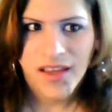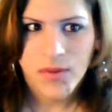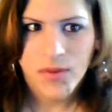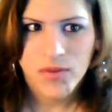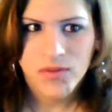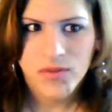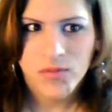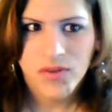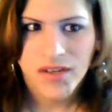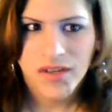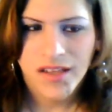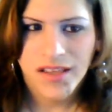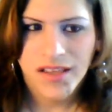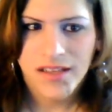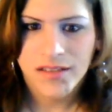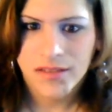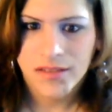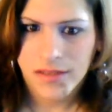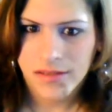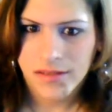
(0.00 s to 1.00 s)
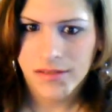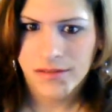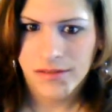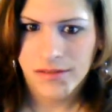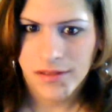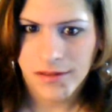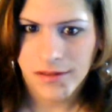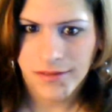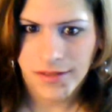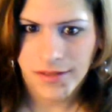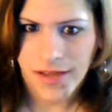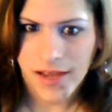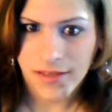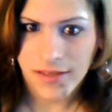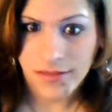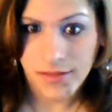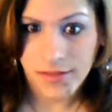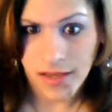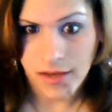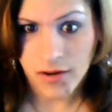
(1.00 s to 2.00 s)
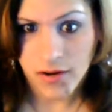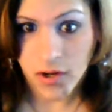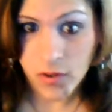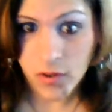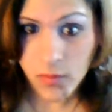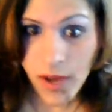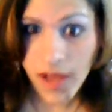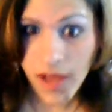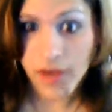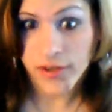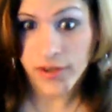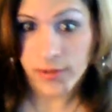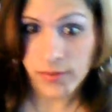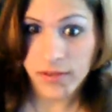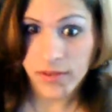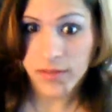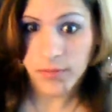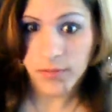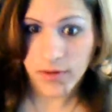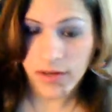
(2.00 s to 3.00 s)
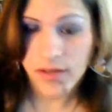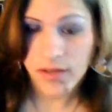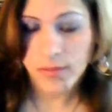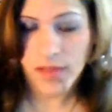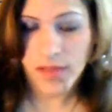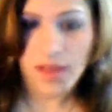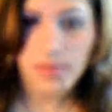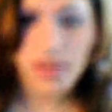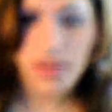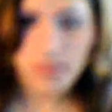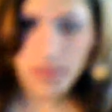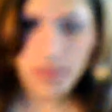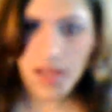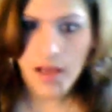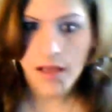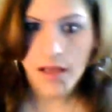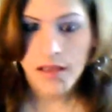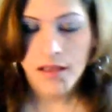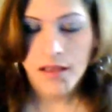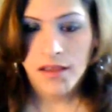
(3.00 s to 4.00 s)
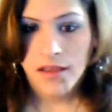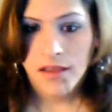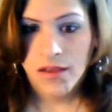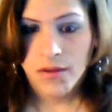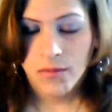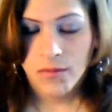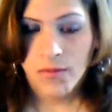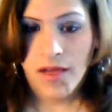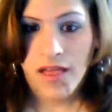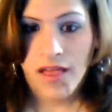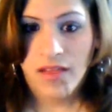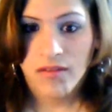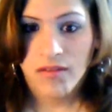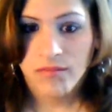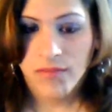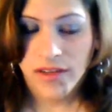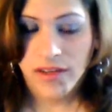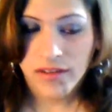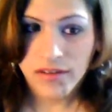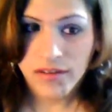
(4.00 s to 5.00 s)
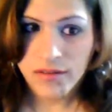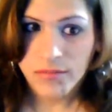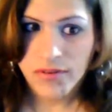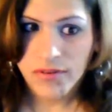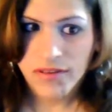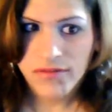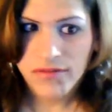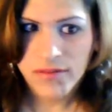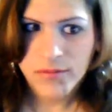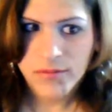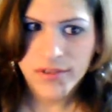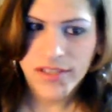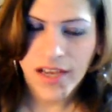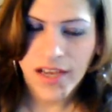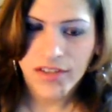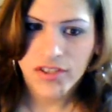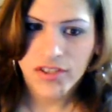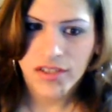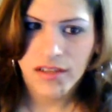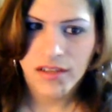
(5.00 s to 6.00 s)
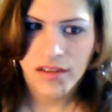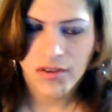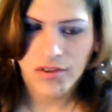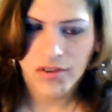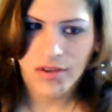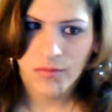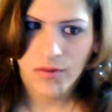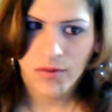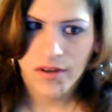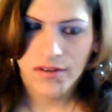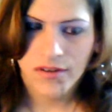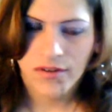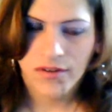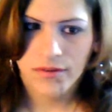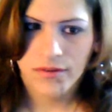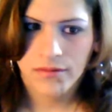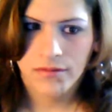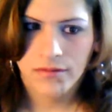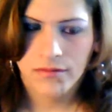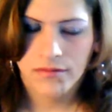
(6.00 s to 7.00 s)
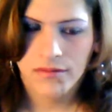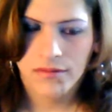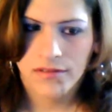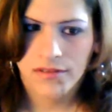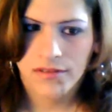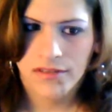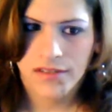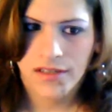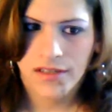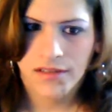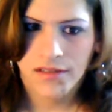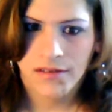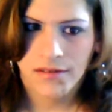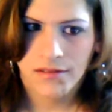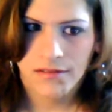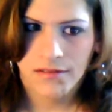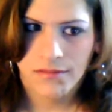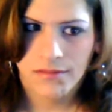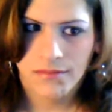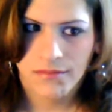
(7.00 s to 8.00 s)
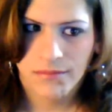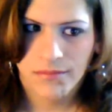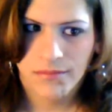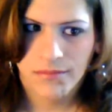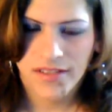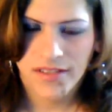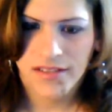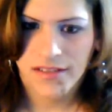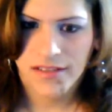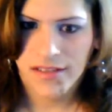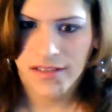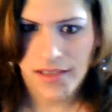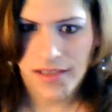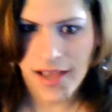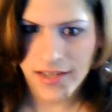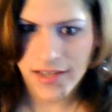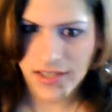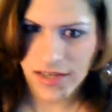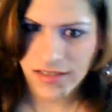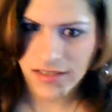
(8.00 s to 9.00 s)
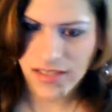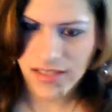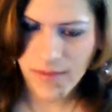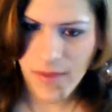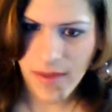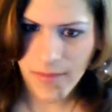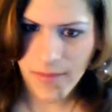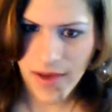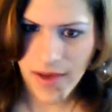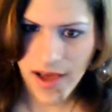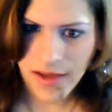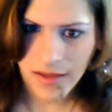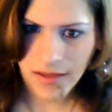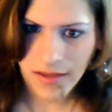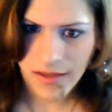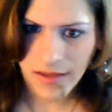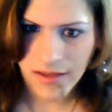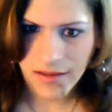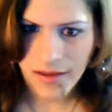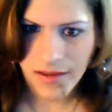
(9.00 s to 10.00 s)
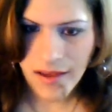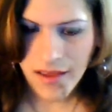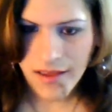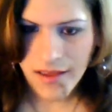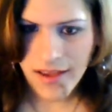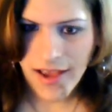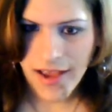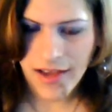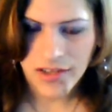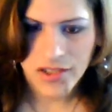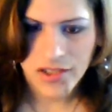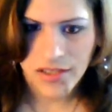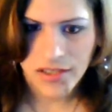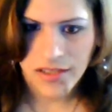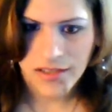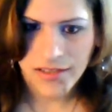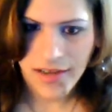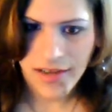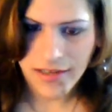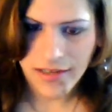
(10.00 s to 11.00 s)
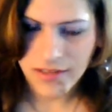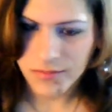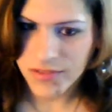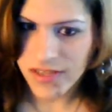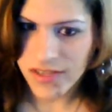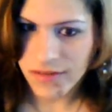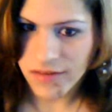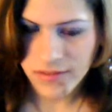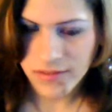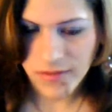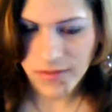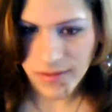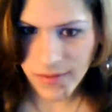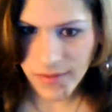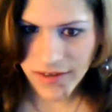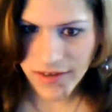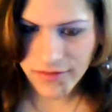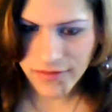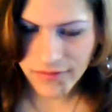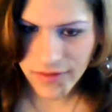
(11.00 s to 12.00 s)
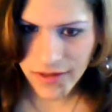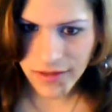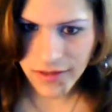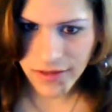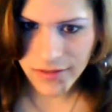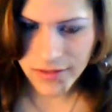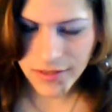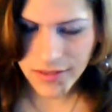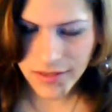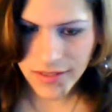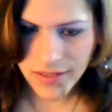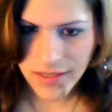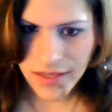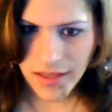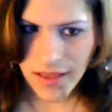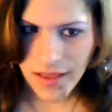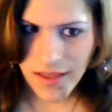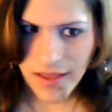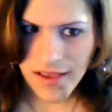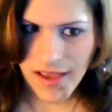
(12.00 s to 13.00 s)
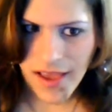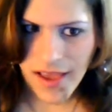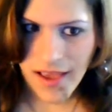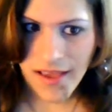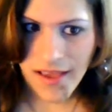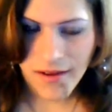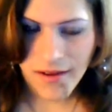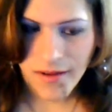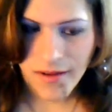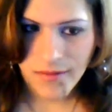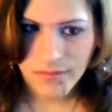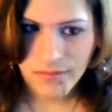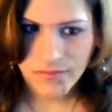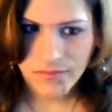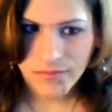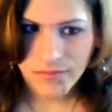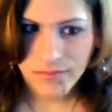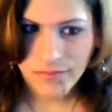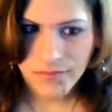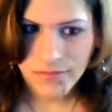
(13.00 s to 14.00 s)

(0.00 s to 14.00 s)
it was more or less just, you know, the guys saying, oh wow, you're really pretty, blah blah blah. Well, my current boyfriend was actually the only one who didn't basically latch onto my body. He actually attached himself to my mind first, and I